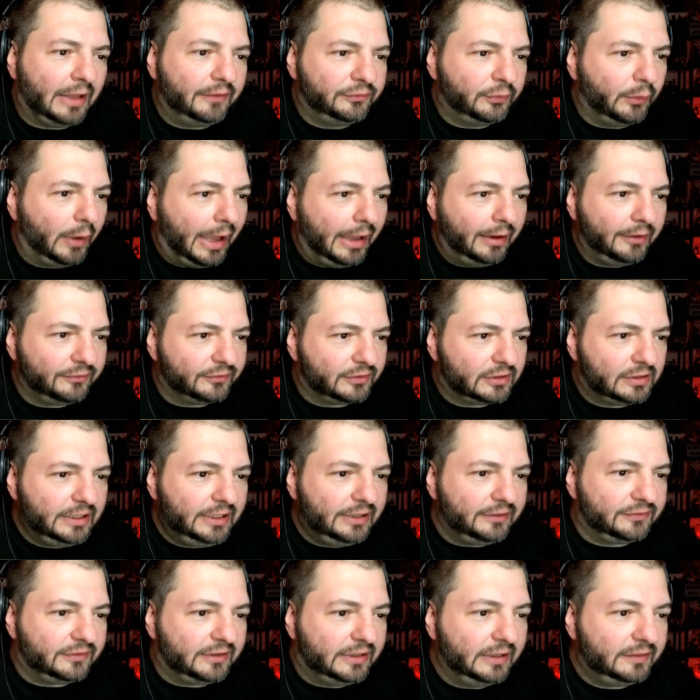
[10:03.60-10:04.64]
So how does
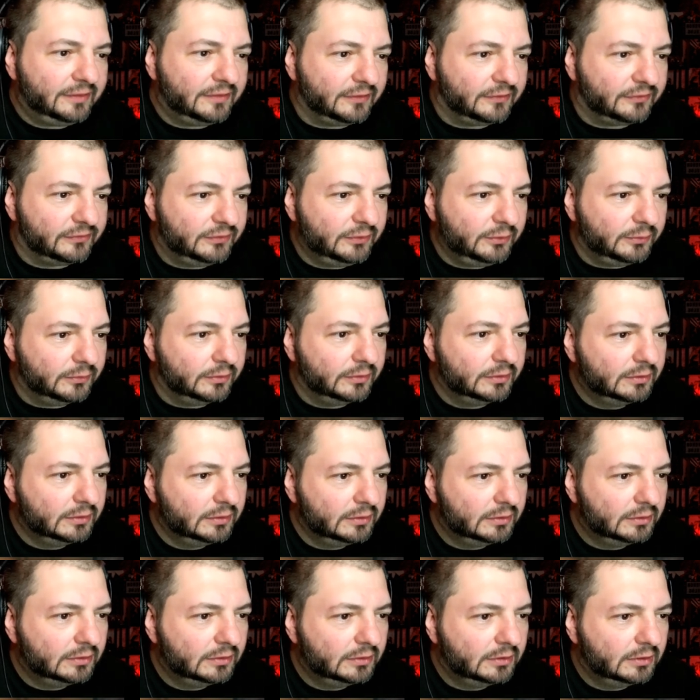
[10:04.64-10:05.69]
Cletus get the suit?
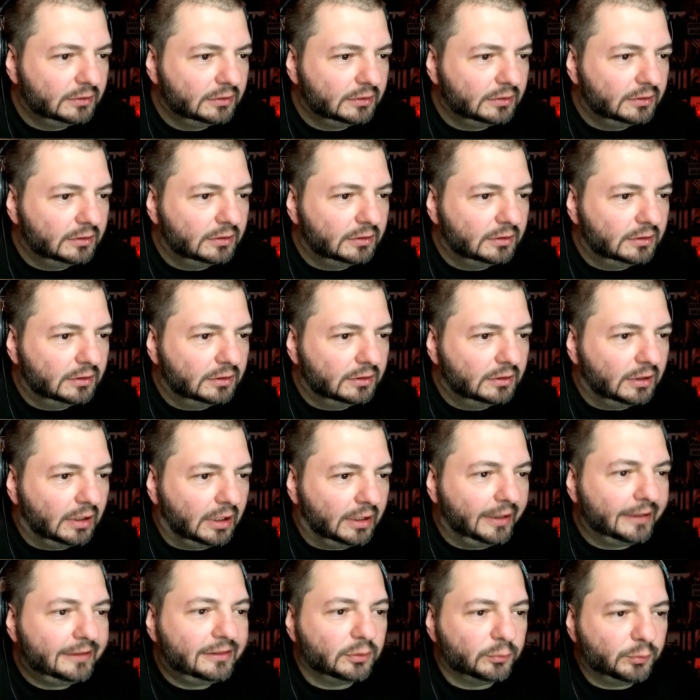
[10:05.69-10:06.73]
I
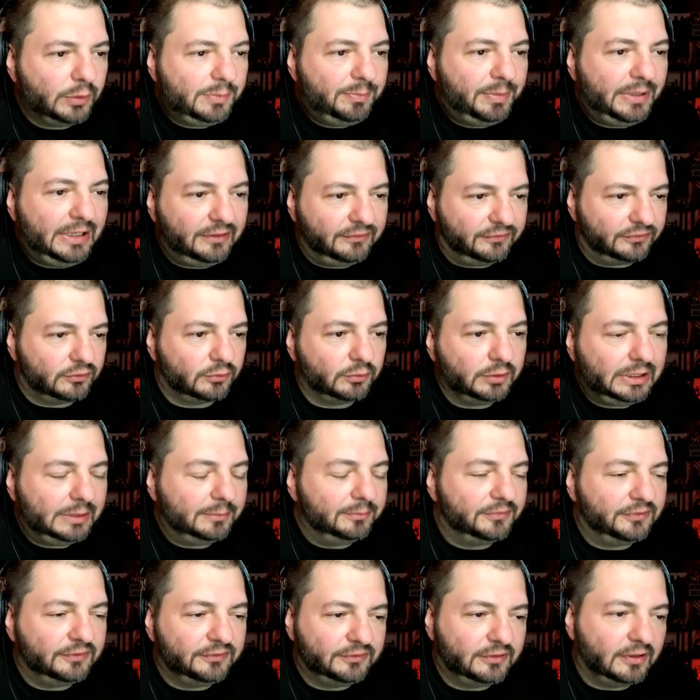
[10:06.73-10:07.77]
like the repeat
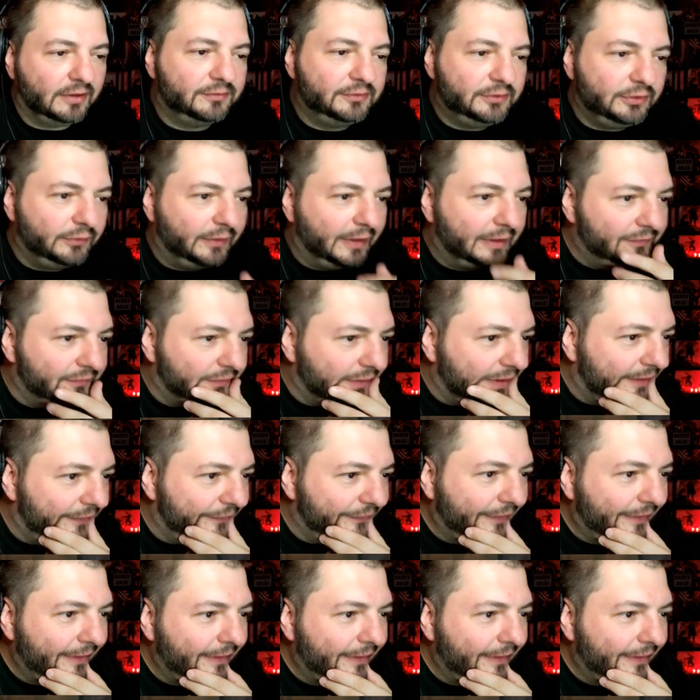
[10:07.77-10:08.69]
screams and stuff too. That's nice.